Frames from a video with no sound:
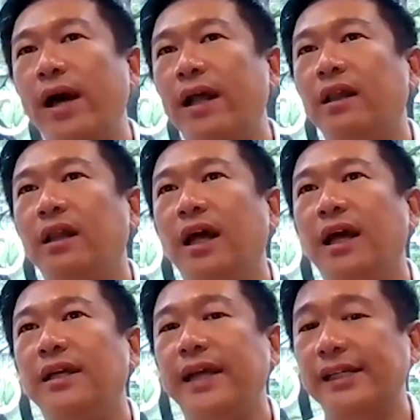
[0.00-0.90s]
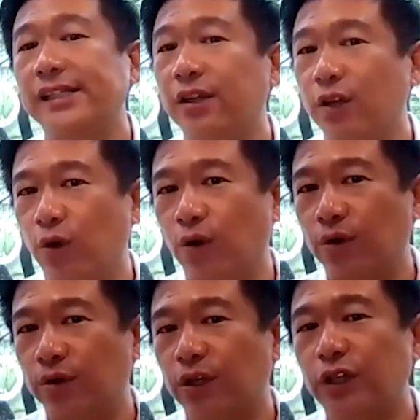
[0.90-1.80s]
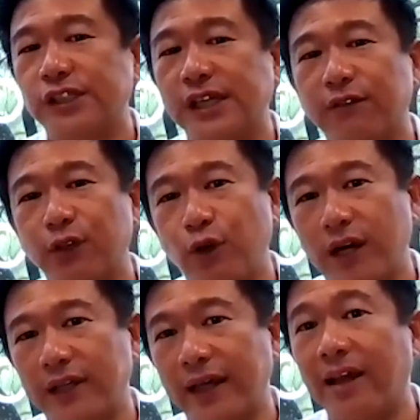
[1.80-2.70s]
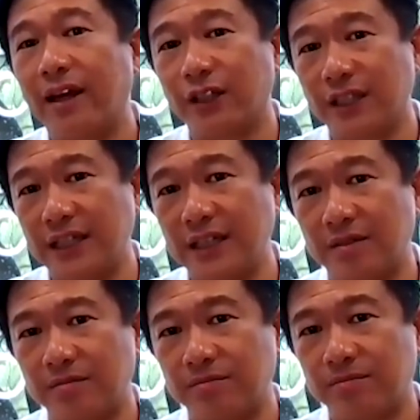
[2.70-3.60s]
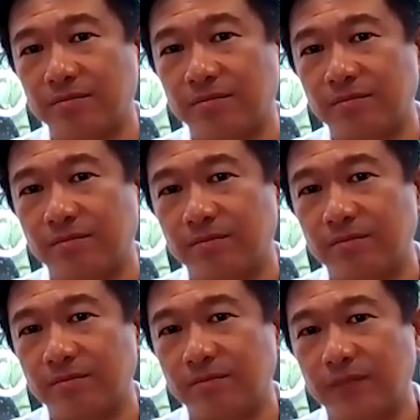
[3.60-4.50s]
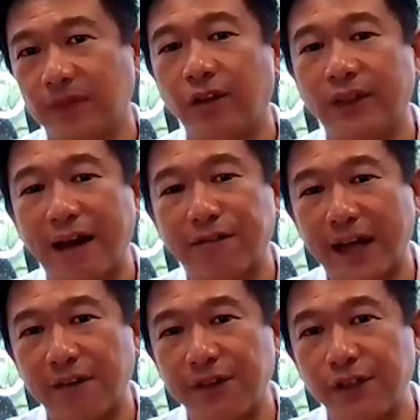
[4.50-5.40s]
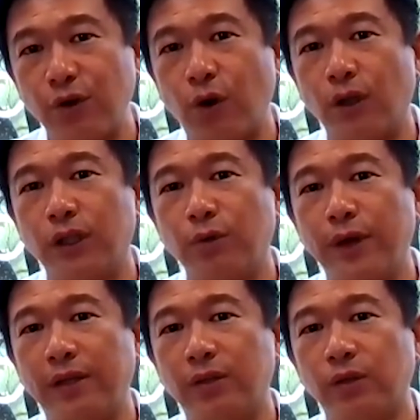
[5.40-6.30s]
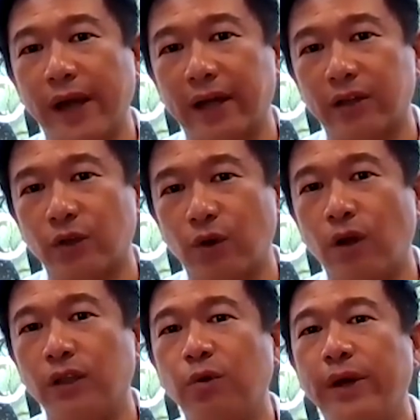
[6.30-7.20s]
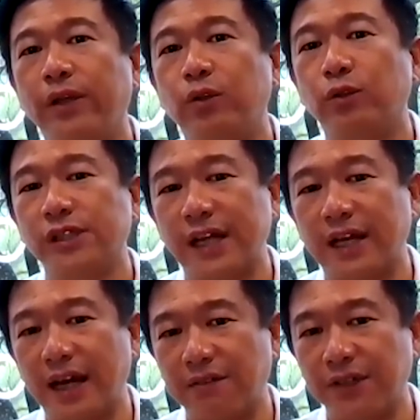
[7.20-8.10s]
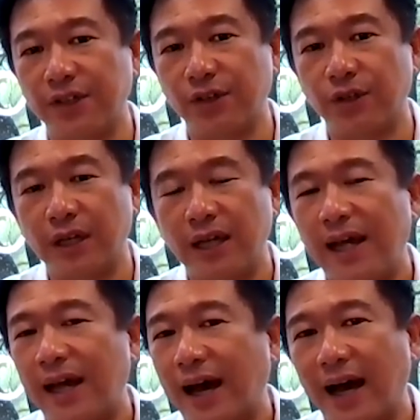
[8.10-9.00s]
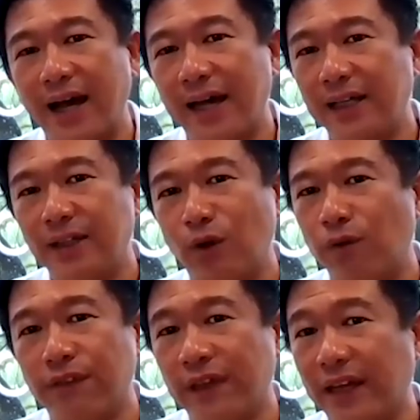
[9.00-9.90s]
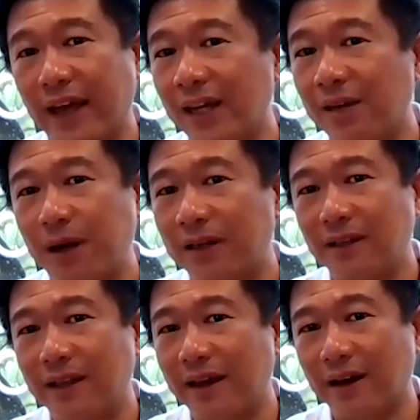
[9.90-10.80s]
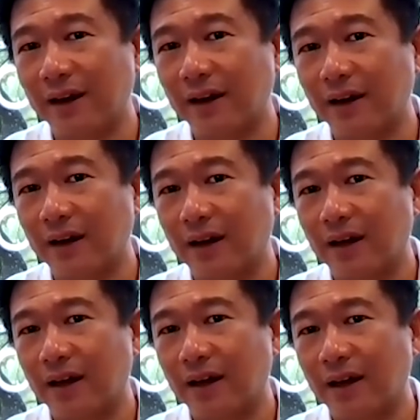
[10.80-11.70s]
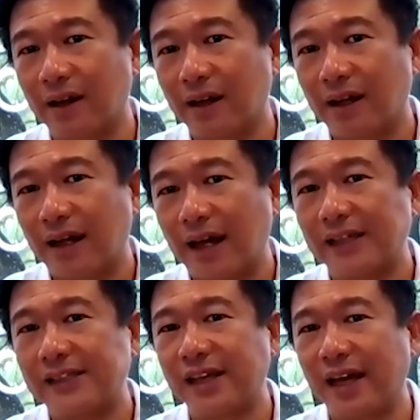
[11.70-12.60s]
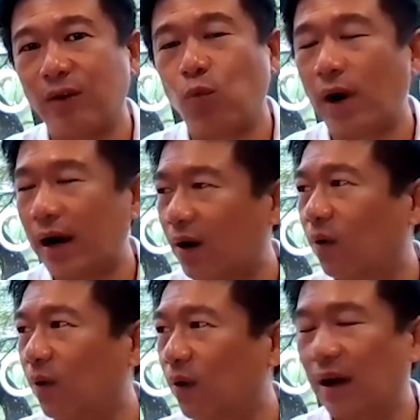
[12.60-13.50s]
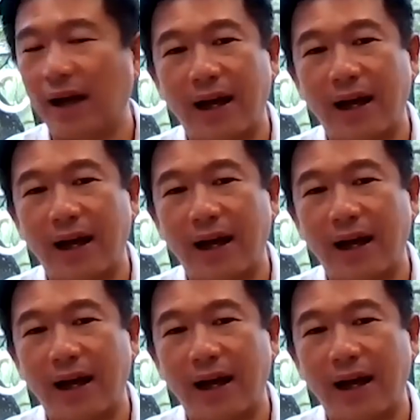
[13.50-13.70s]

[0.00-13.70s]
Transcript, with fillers: Well, yes and no. You just have to look at LRT and Taft Avenue all the way to Recto, all the way to Rizal Avenue. I don't think anybody there has said, wow,